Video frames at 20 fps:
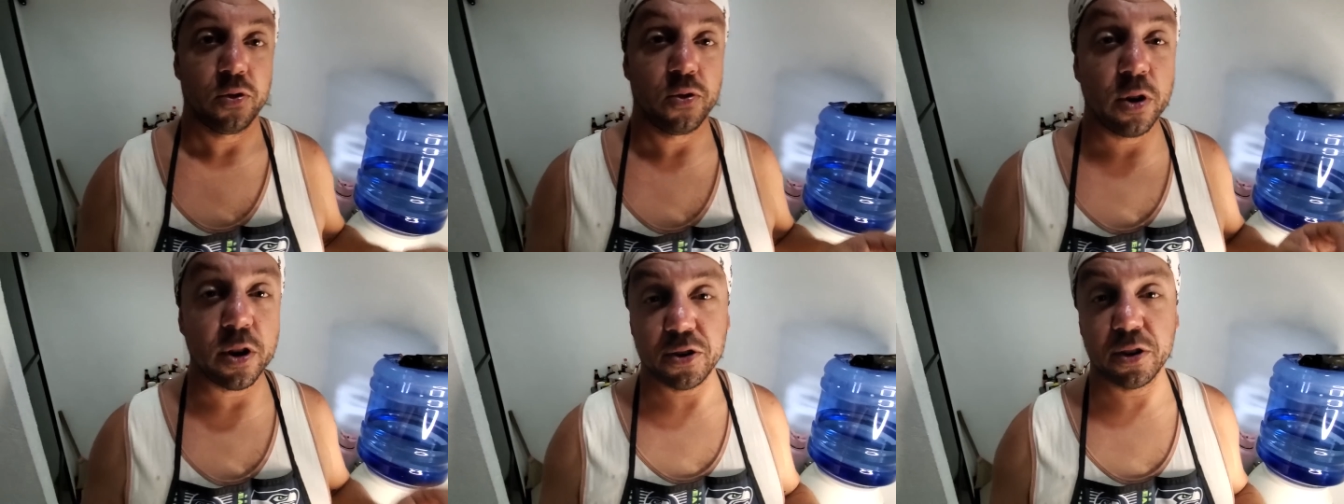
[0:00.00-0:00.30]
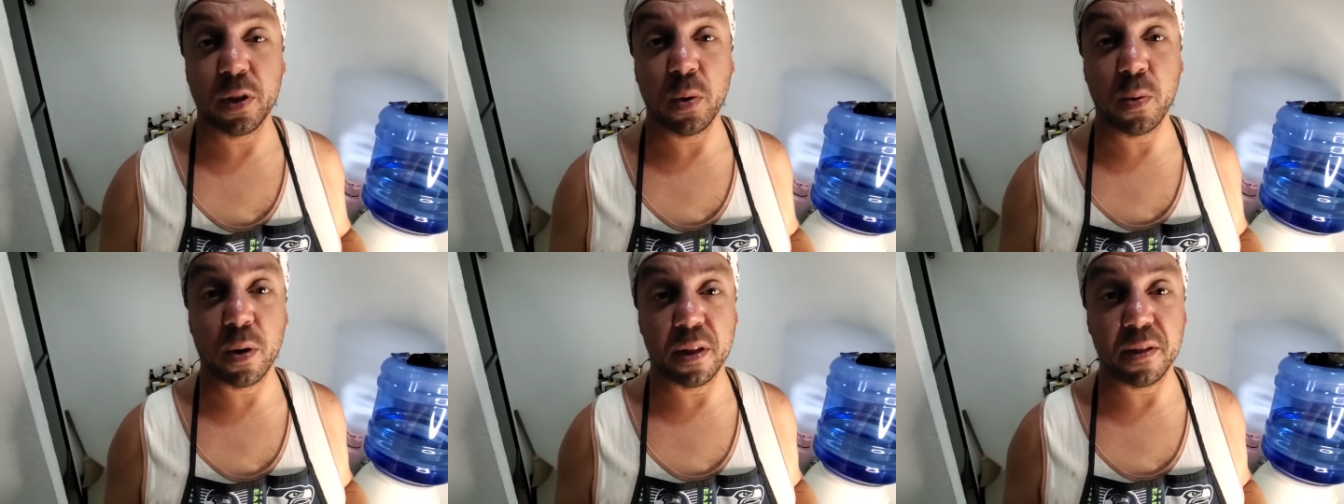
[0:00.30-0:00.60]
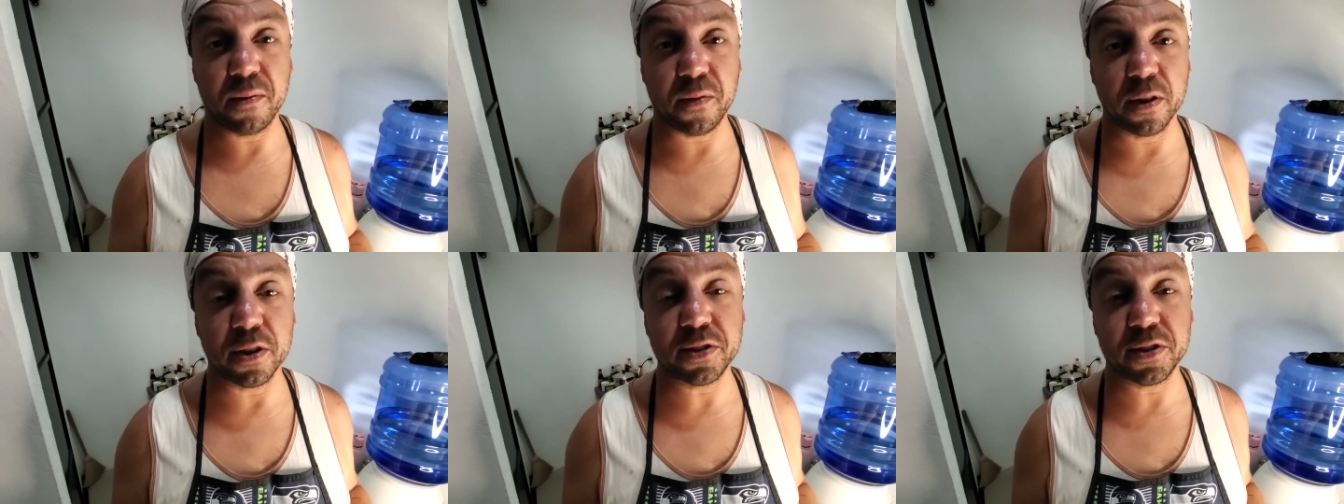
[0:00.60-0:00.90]
Traditionally, one of
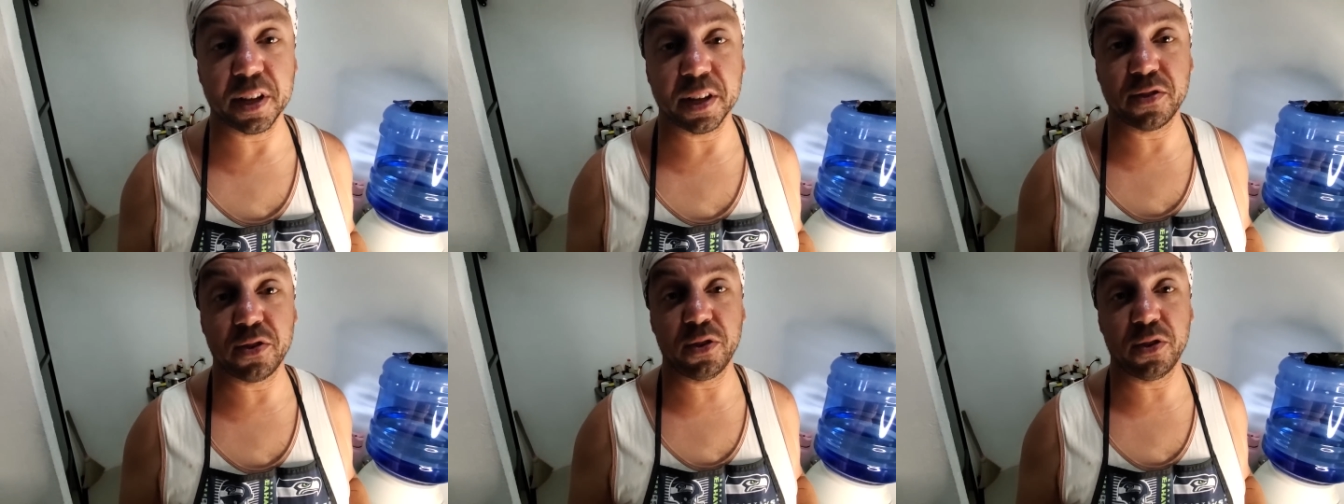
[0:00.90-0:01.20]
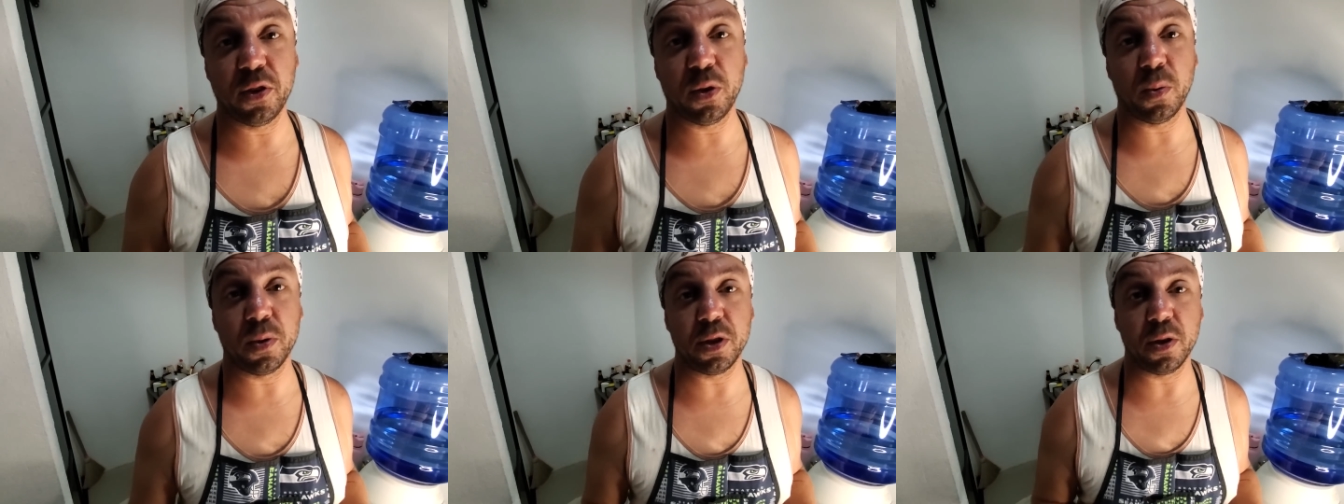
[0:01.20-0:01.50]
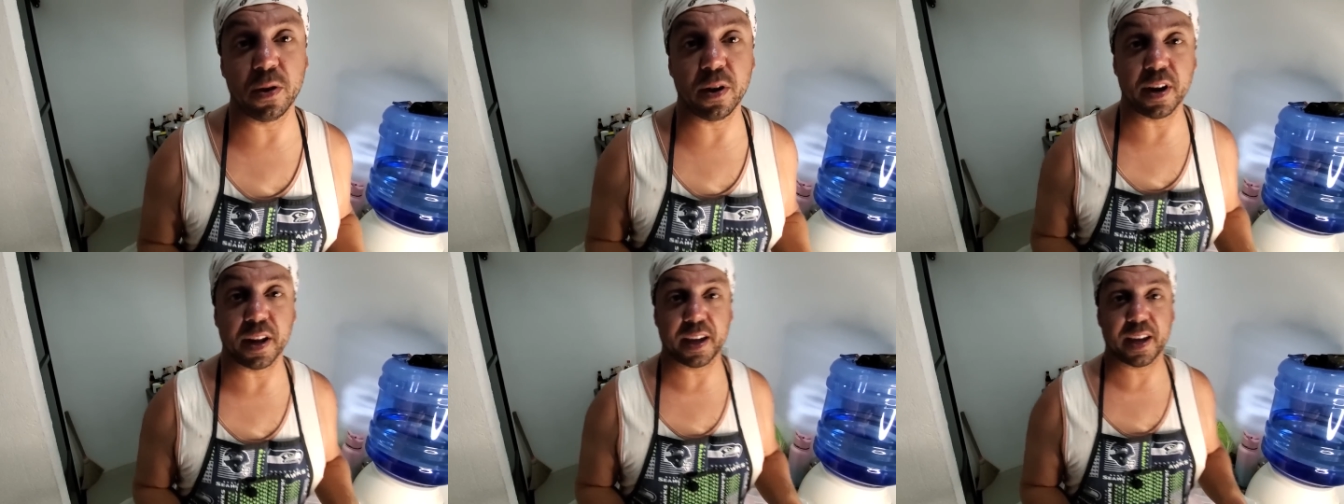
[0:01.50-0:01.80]
the first things you do when
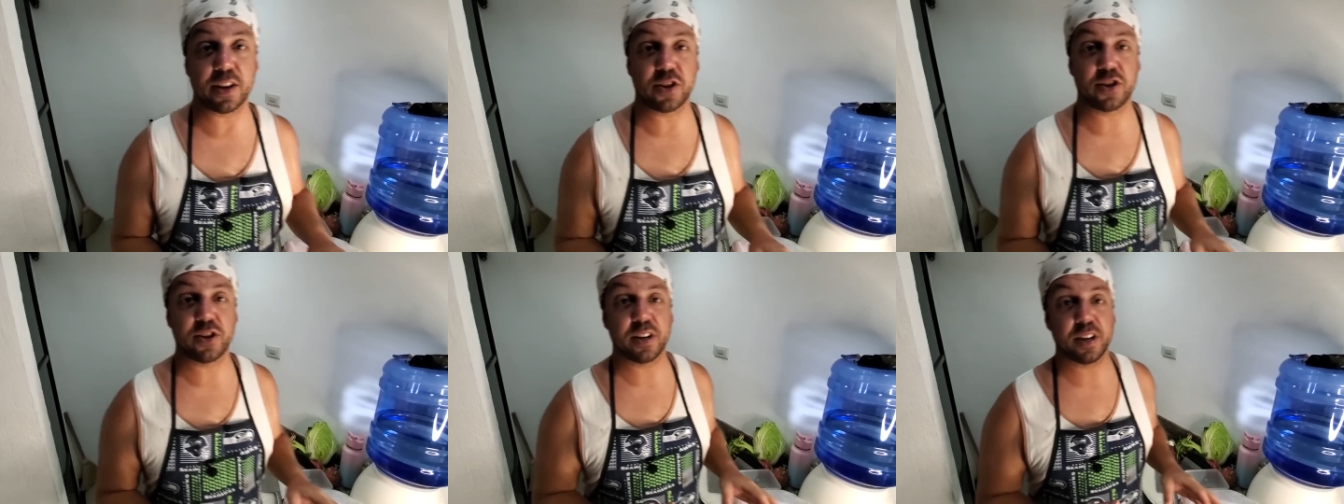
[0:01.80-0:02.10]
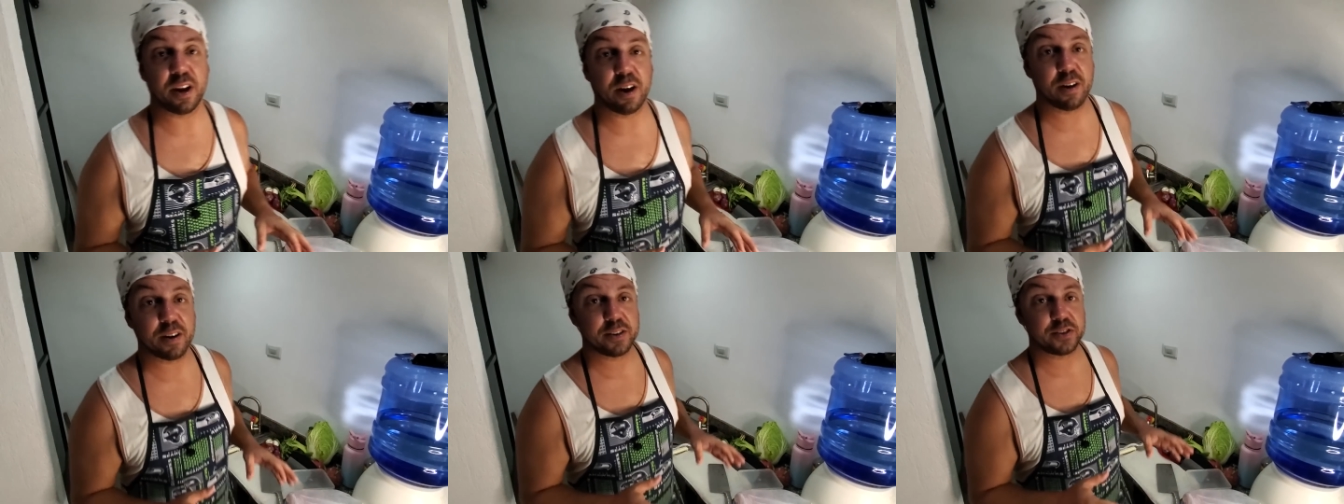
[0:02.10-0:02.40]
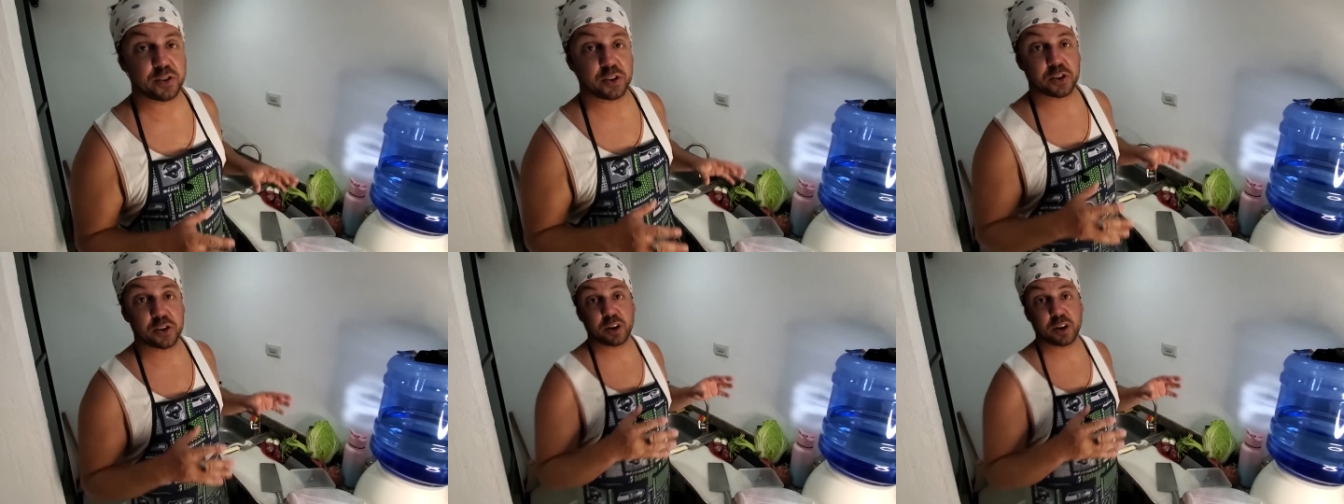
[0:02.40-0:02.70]
you're in a kitchen here
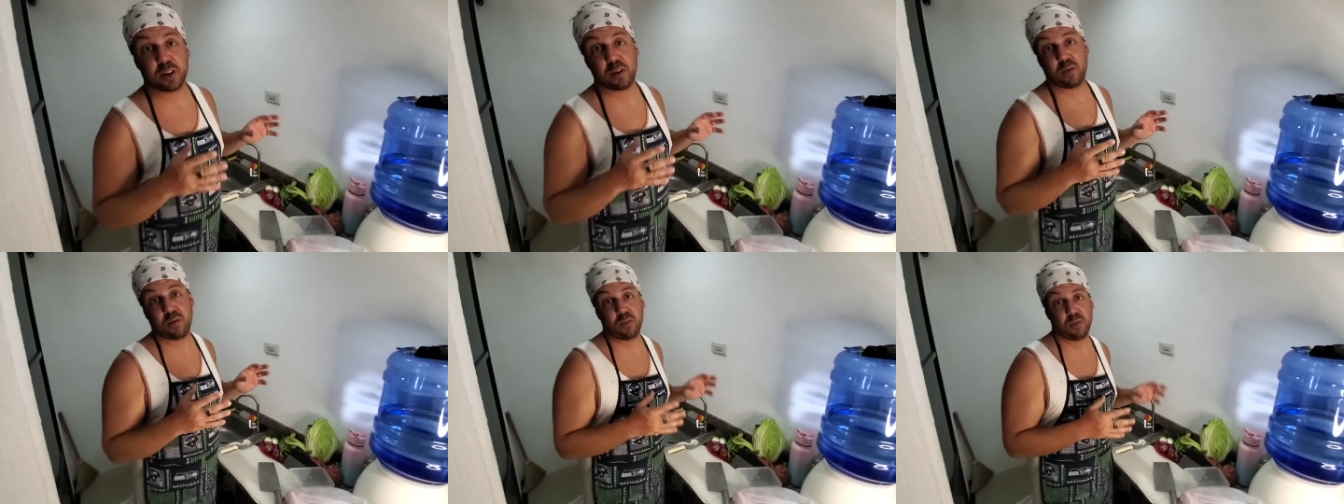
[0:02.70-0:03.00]
is you cook